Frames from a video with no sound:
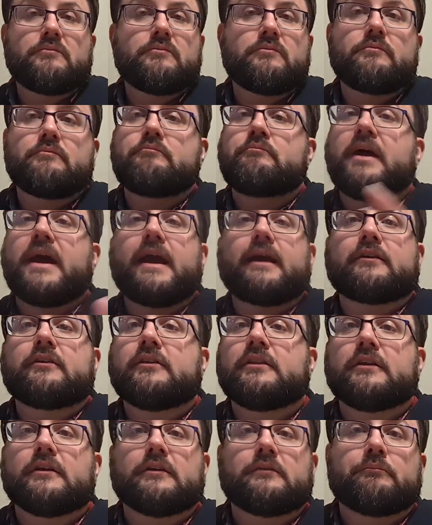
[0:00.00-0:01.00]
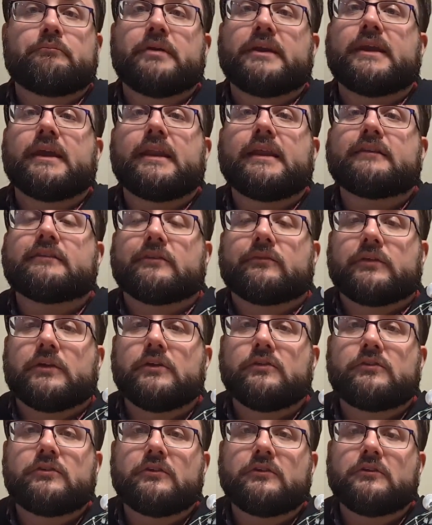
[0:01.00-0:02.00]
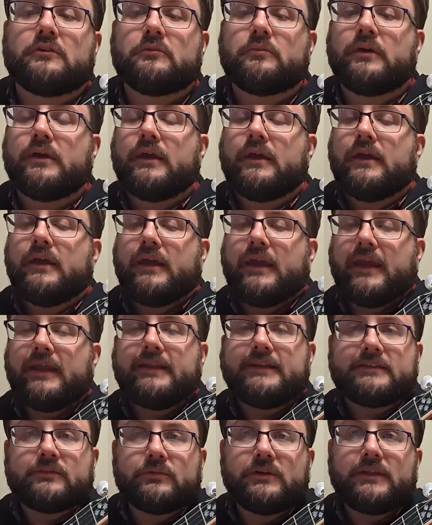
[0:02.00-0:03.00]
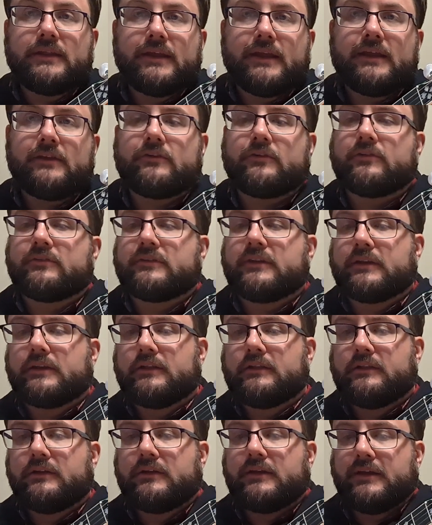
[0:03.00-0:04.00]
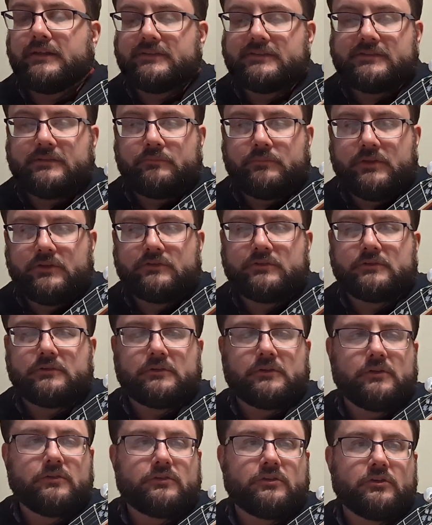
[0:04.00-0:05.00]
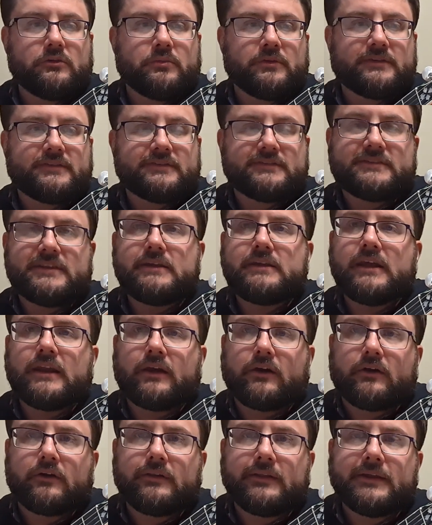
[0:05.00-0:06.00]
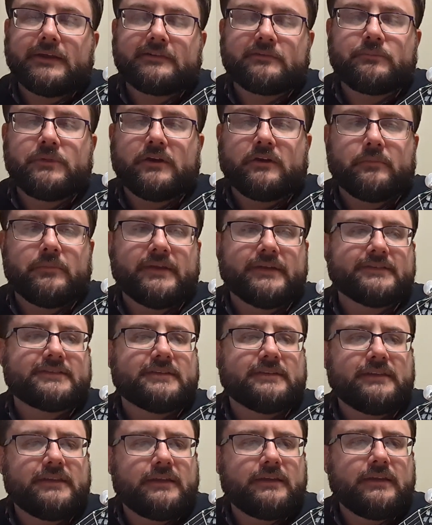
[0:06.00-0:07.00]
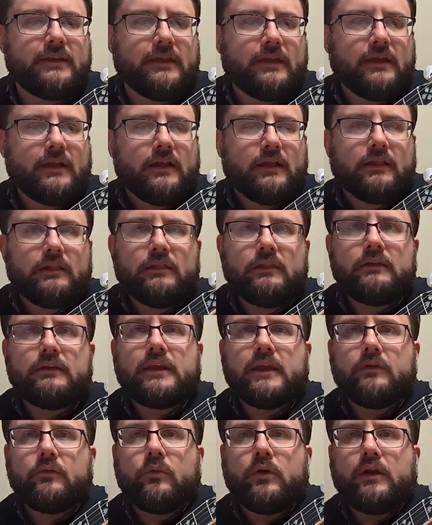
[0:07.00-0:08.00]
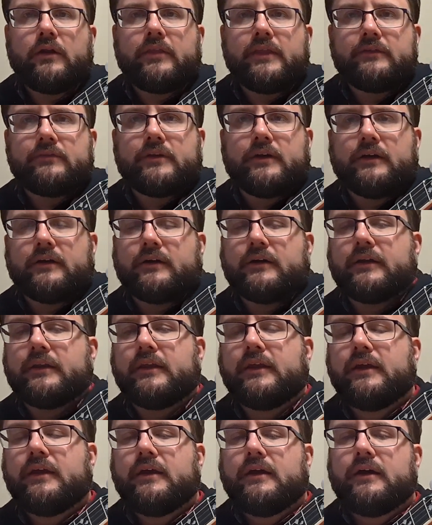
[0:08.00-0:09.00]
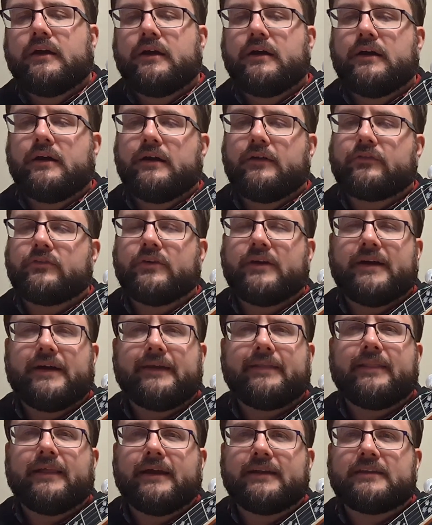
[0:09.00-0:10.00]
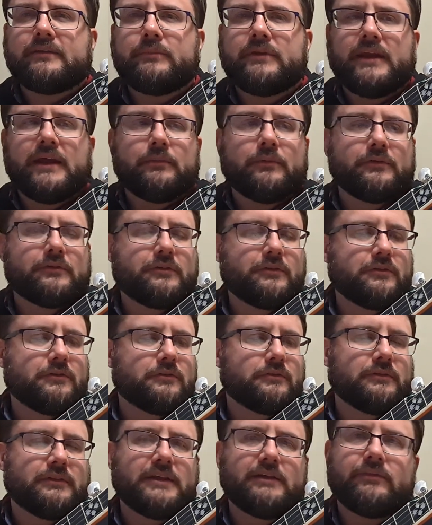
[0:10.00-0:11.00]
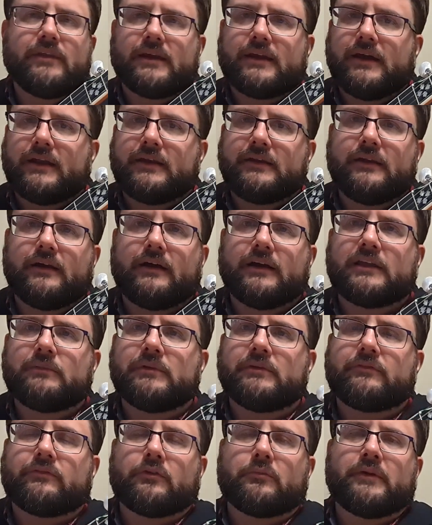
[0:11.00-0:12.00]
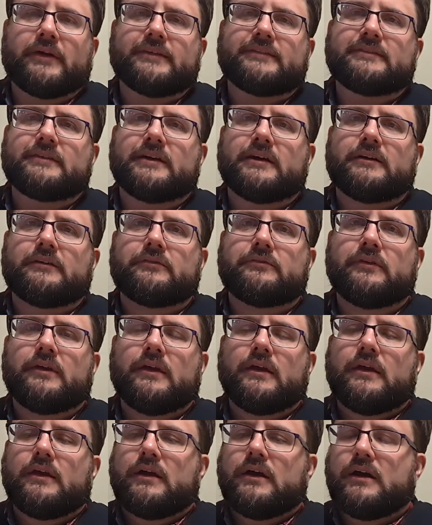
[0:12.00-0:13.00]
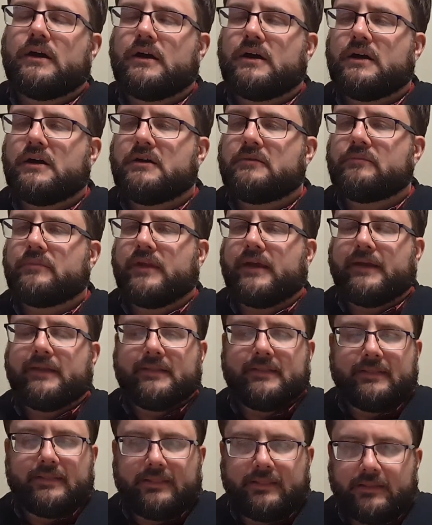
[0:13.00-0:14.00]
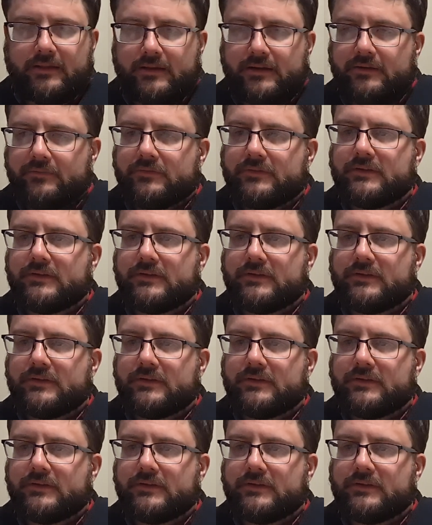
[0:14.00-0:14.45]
back to the beginnings of YouTube. And it's really interesting to look at some musical YouTubers and see kind of early experiments and then look at where they've gone. So I'd like to be able to leave that kind of document for myself. I'd love